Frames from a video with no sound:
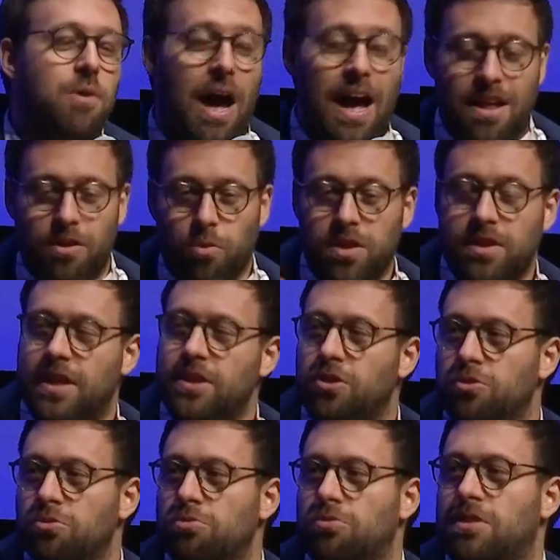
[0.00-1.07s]
I had one day to
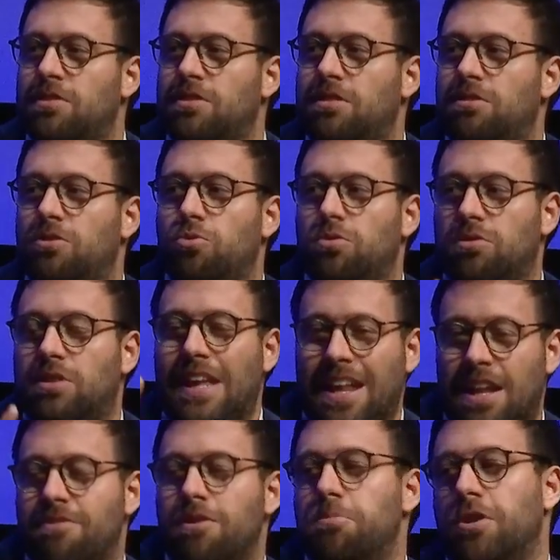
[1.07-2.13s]
do
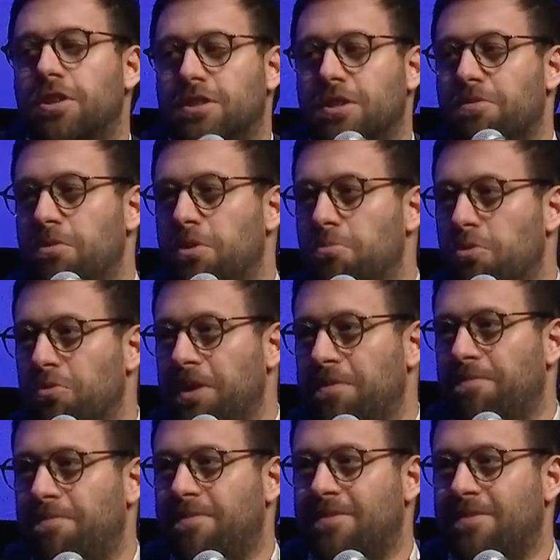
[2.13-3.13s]
11 minutes of the movie,